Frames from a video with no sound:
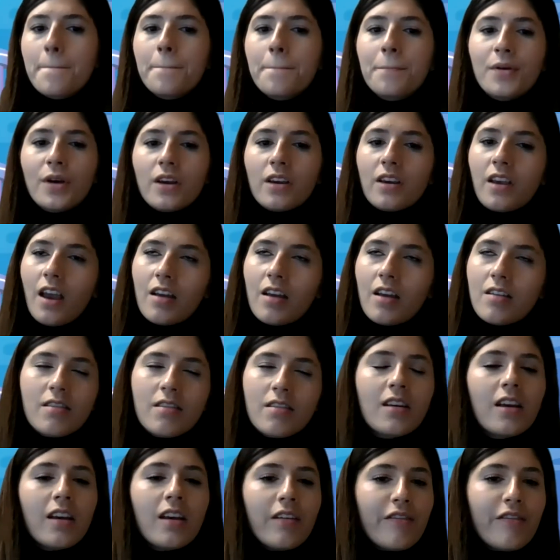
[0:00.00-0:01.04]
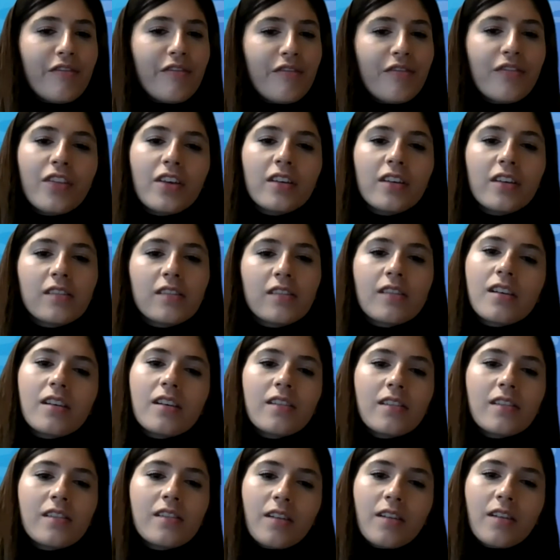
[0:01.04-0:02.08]
but again, if this
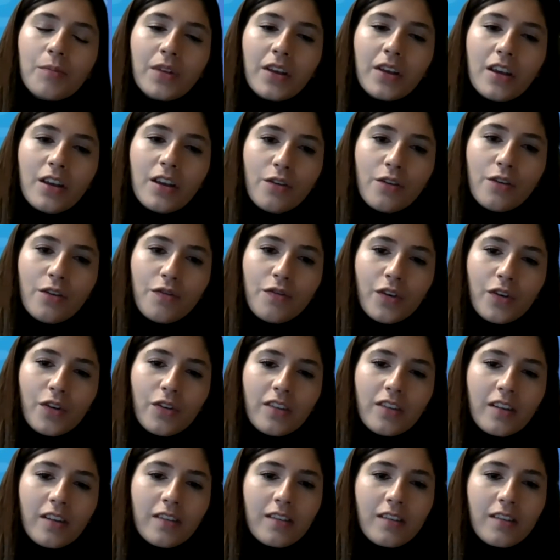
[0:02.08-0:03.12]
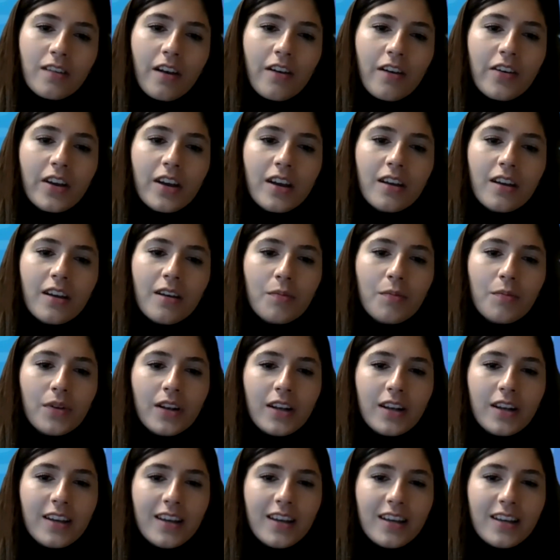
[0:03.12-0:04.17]
is something you feel is necessary,
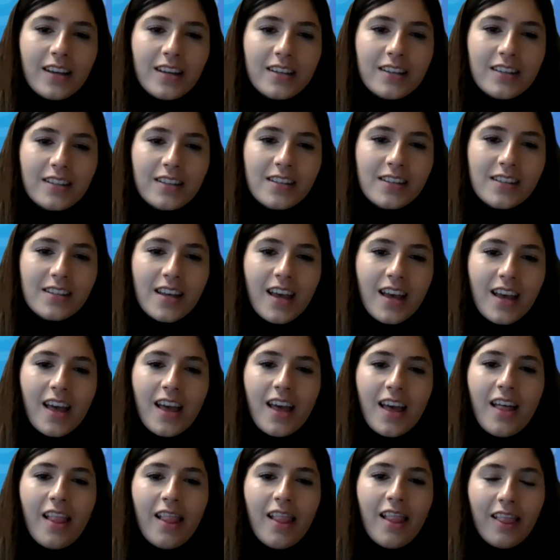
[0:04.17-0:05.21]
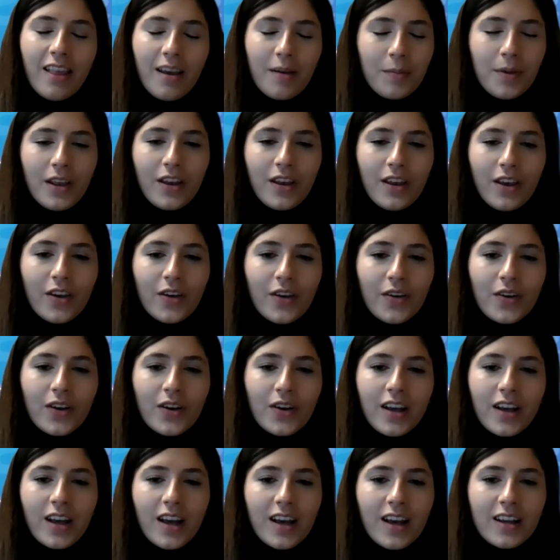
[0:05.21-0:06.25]
please let me know
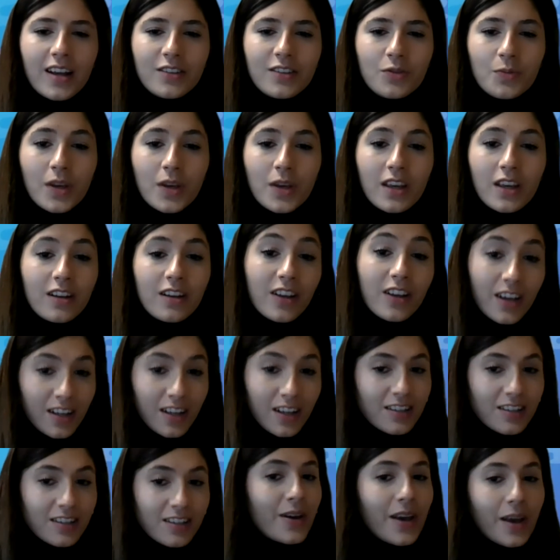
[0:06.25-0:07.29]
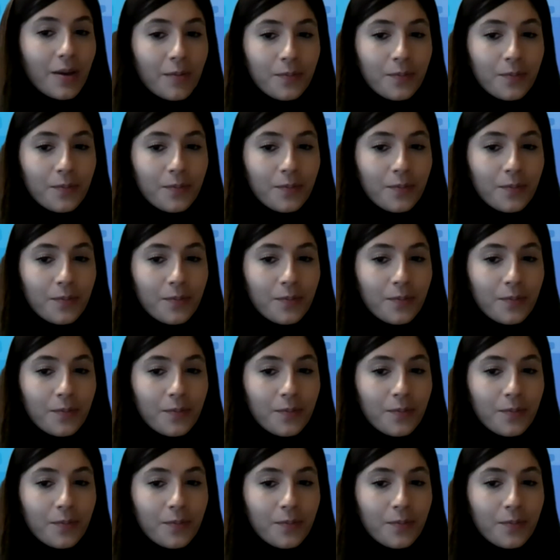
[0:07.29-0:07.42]
and we can look into it.